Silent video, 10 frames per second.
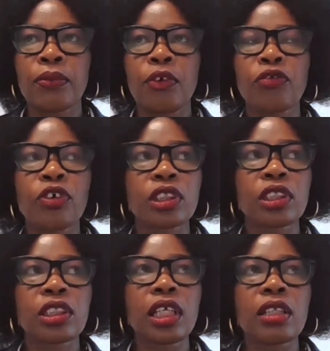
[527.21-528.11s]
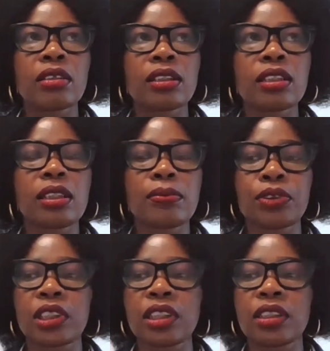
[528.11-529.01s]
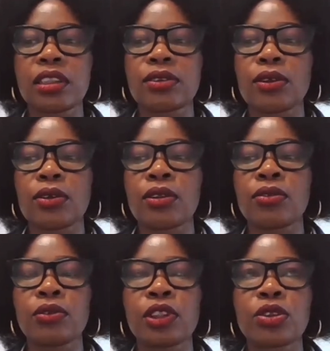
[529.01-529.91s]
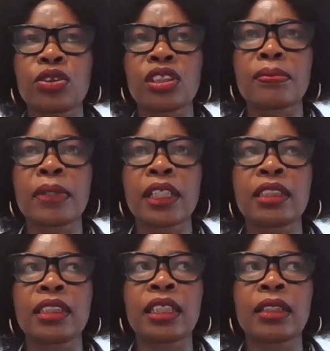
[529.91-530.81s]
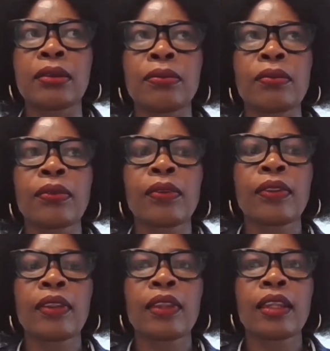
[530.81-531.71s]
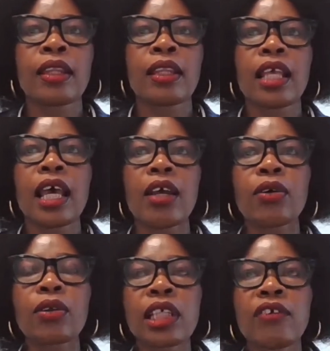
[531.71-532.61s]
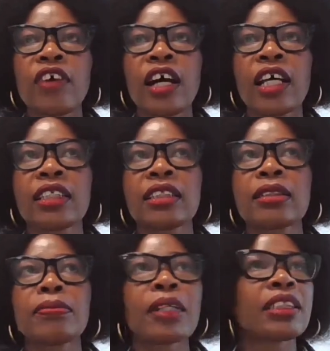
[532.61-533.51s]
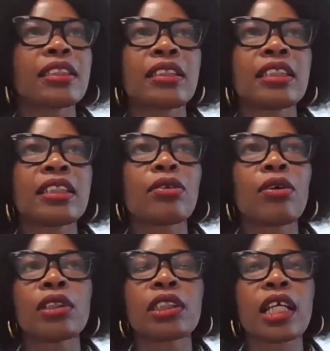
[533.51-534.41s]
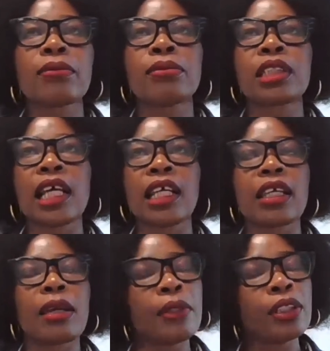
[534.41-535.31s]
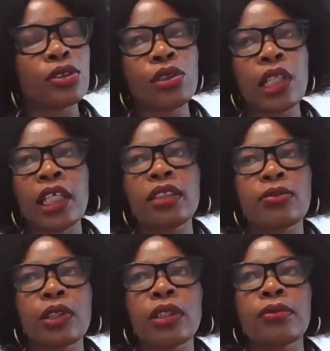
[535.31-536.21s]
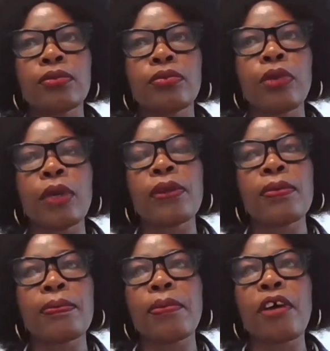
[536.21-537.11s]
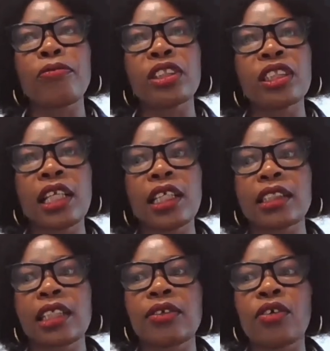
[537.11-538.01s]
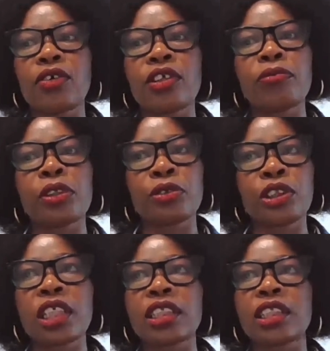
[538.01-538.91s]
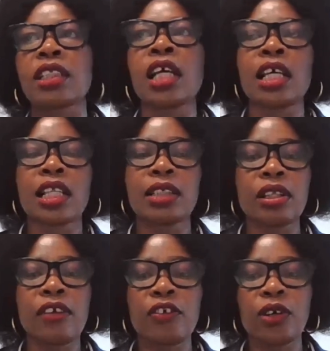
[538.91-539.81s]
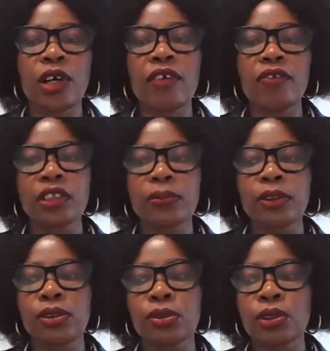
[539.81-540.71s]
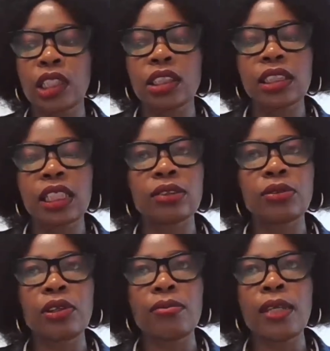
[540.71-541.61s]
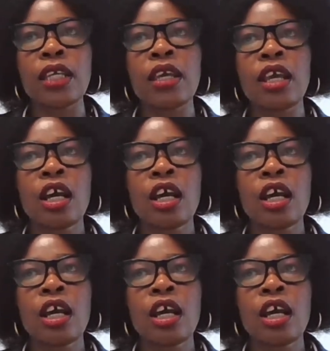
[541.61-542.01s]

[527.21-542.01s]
Of course, the system presents its own resource, but I always advise, but this always comes like a bit too late when maybe people have been selected or they've been rejected. That's when they feel comfortable to get in touch with me.